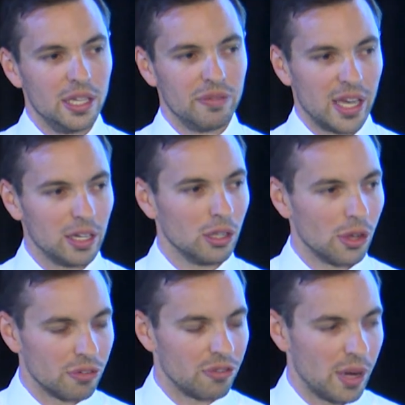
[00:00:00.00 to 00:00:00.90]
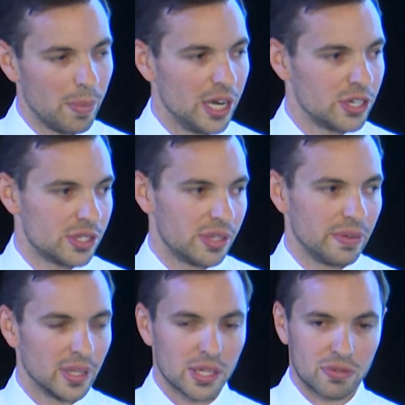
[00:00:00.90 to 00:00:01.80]
You've had a lot of fund managers over
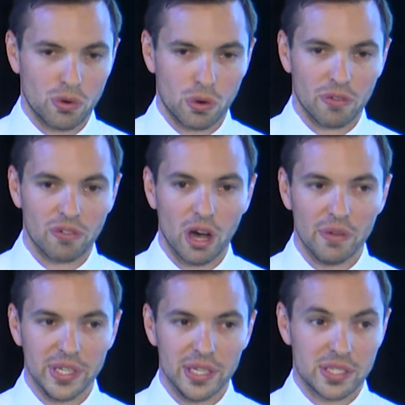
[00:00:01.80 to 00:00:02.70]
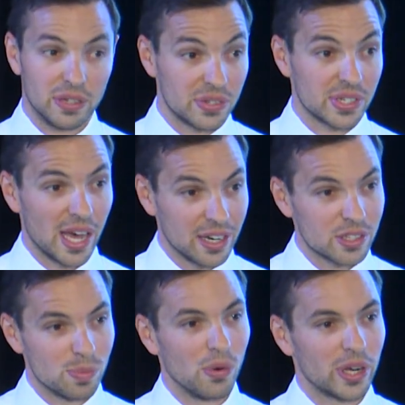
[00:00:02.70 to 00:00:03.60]
the last 4 or 5 years that have started
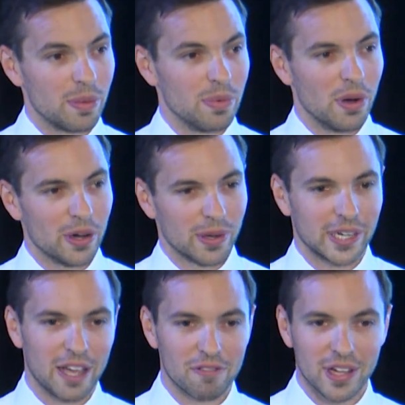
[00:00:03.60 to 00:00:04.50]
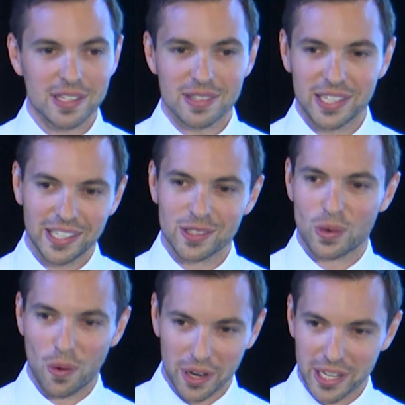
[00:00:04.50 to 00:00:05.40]
small cap and micro cap funds thinking it's
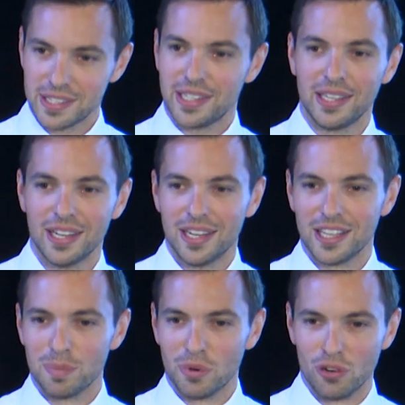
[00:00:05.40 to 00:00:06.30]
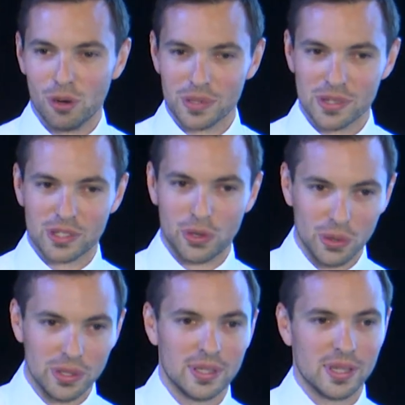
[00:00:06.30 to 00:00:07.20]
quite easy, the performance is
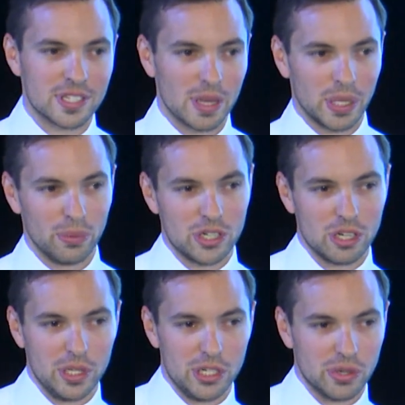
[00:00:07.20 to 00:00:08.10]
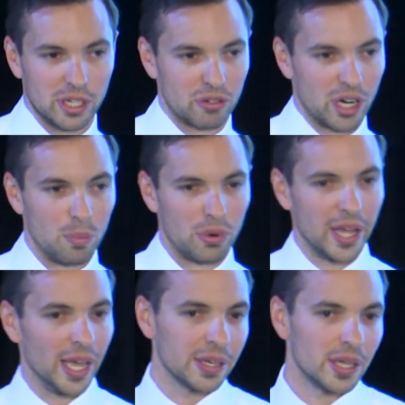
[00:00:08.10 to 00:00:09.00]
good, it's something we should be doing for our
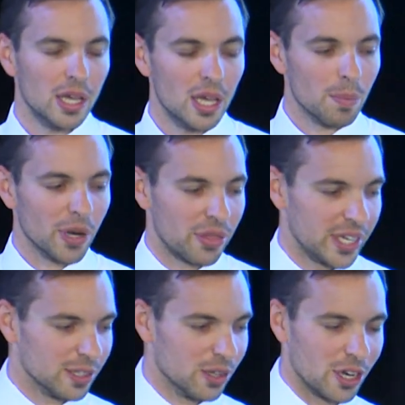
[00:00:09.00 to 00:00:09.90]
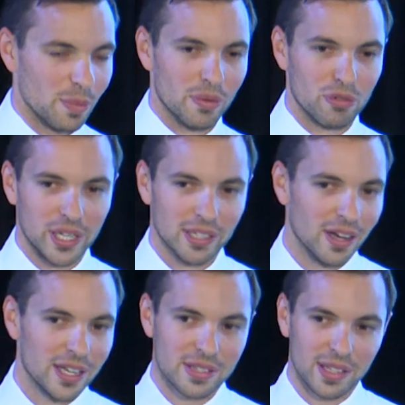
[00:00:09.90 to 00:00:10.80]
brand. But I think a lot of them have
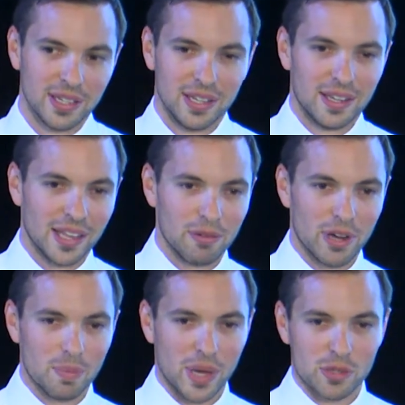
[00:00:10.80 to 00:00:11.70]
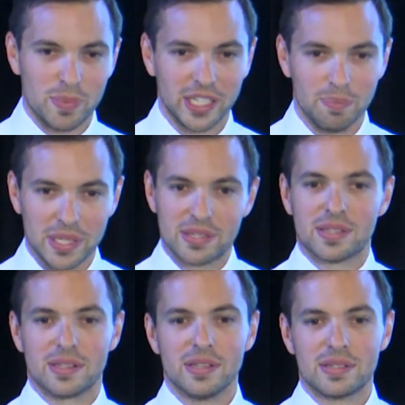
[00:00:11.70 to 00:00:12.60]
realised that they run much bigger
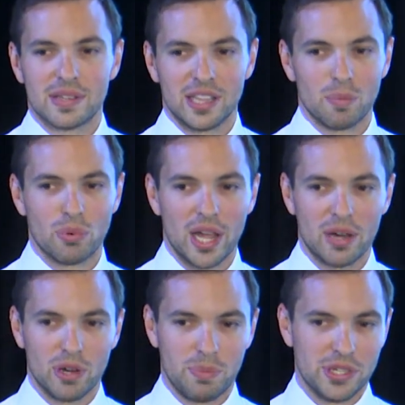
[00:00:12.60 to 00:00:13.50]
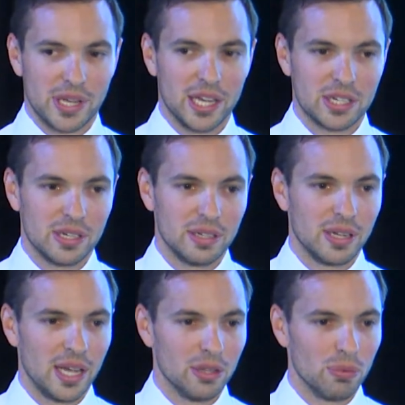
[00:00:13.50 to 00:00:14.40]
businesses, and the brand
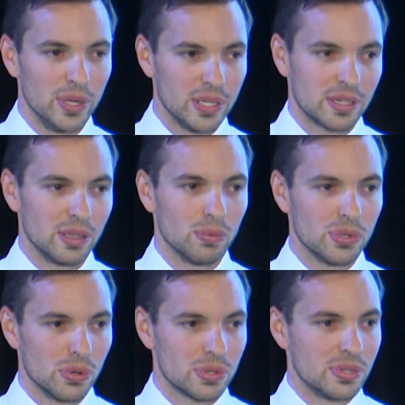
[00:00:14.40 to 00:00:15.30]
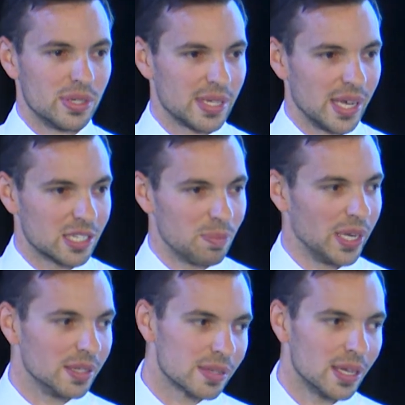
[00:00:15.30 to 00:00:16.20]
reputation and the risk and the resources it takes
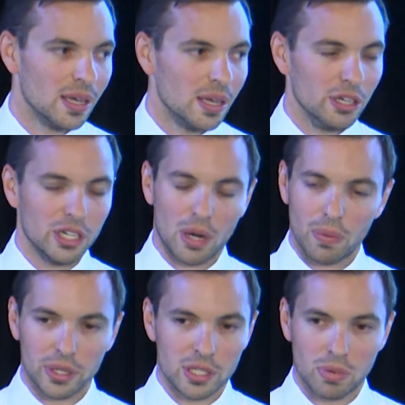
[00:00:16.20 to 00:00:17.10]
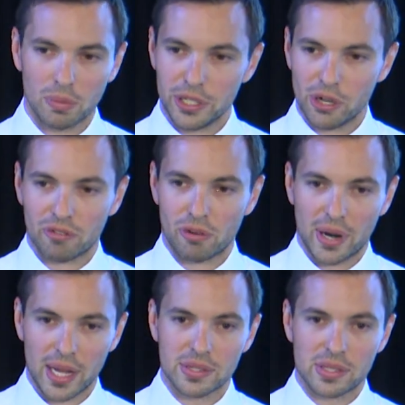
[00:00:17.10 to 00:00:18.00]
means, it's probably not
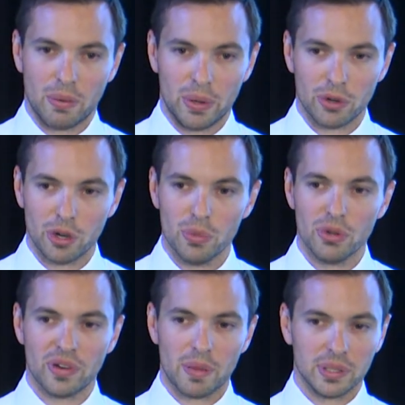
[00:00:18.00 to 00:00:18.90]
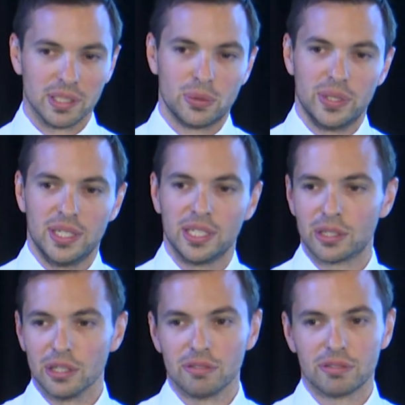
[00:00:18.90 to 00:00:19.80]
for us, and we want to move up the liquidity
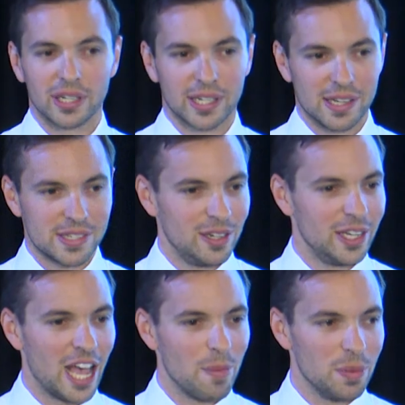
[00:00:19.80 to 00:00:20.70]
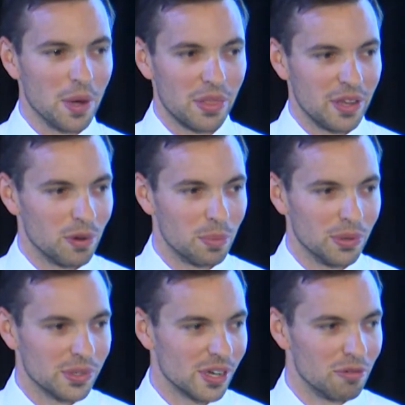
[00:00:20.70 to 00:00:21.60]
curve. I can't tell you how many month-end
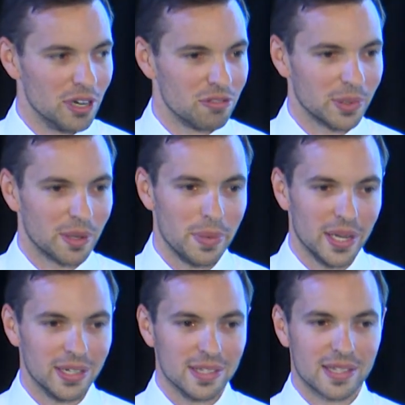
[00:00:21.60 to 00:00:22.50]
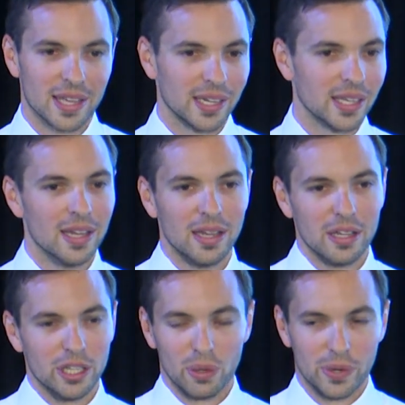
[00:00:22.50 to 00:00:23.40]
reports I've read from competitors saying,
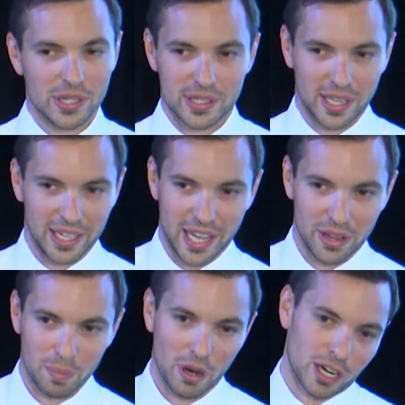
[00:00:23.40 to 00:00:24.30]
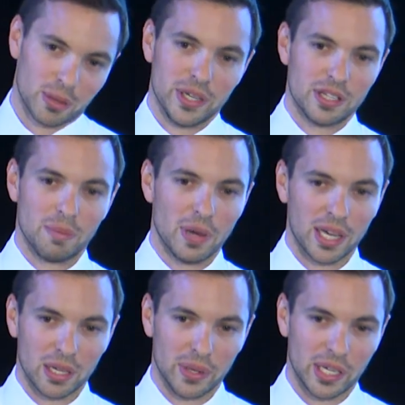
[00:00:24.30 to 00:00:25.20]
we're just getting out of the micro end of the
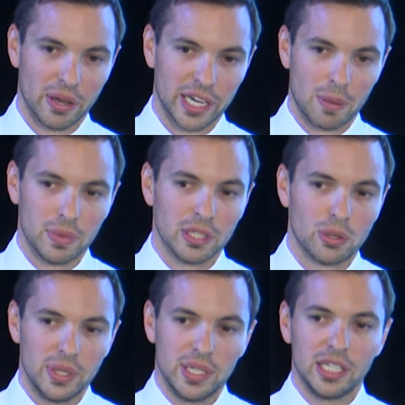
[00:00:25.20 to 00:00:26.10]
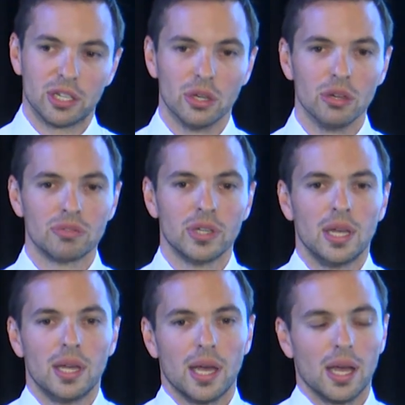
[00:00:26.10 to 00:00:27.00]
market, we're going up the liquidity curve
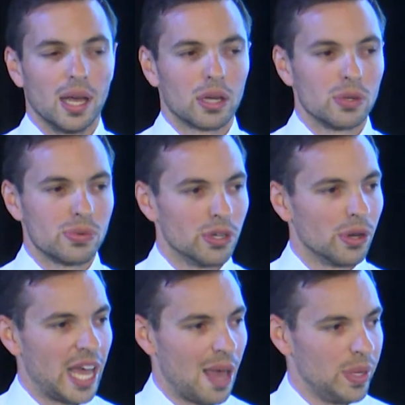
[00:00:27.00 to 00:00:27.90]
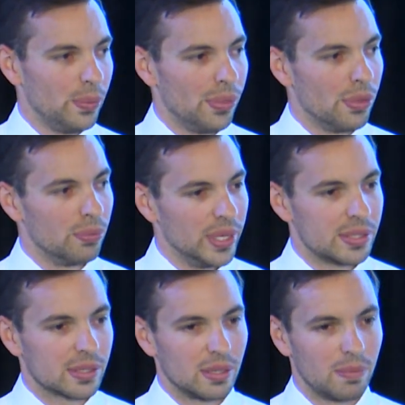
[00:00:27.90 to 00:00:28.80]
because we're not happy with the
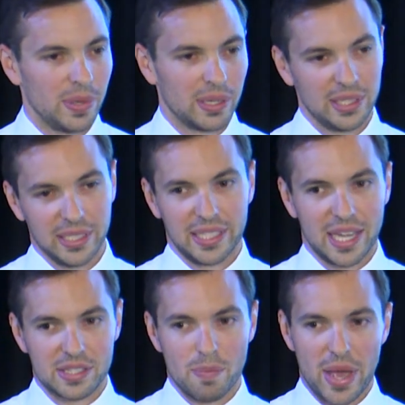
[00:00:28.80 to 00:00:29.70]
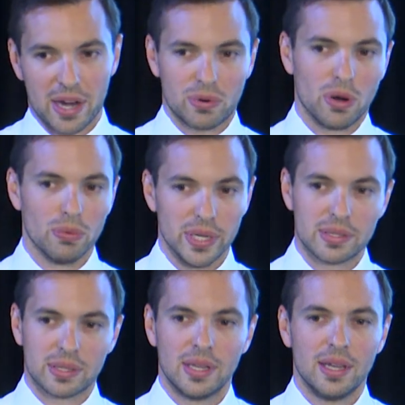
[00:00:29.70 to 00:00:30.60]
risk. But clearly that's a macro
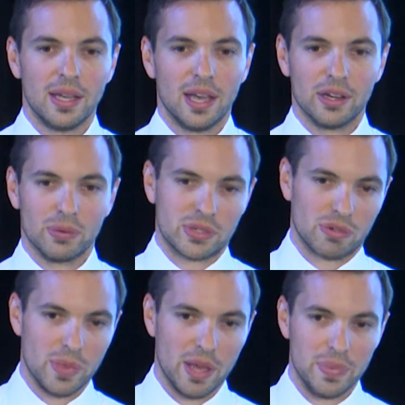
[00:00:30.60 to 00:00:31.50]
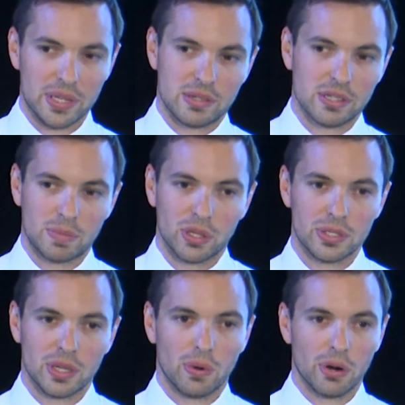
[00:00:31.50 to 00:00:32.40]
risk, and a risk from their business
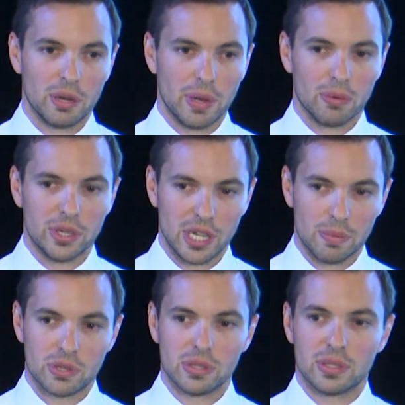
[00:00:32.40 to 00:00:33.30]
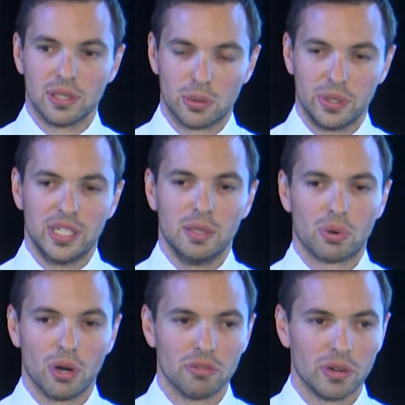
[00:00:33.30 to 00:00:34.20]
because they're worried about redemptions and liquidity
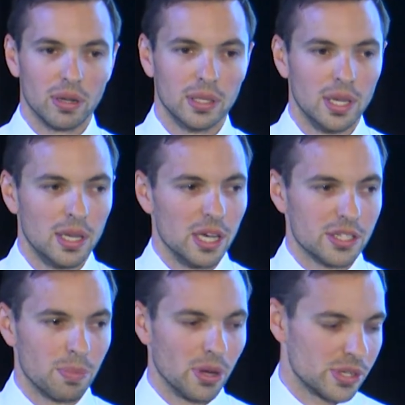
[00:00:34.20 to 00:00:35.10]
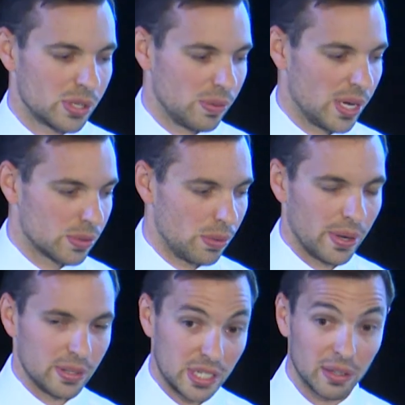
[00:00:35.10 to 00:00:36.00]
profile, as opposed to us where
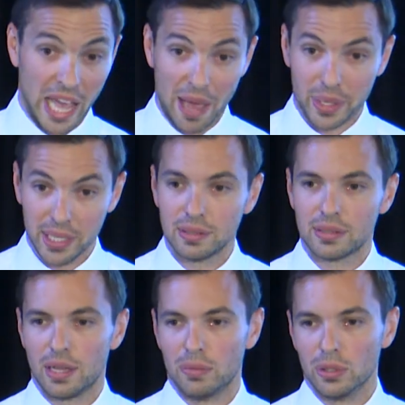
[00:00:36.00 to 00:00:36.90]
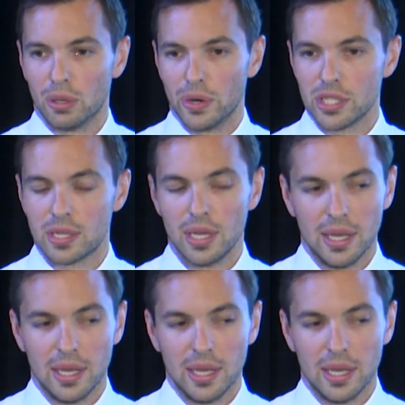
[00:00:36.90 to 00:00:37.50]
we're still happy and we'll always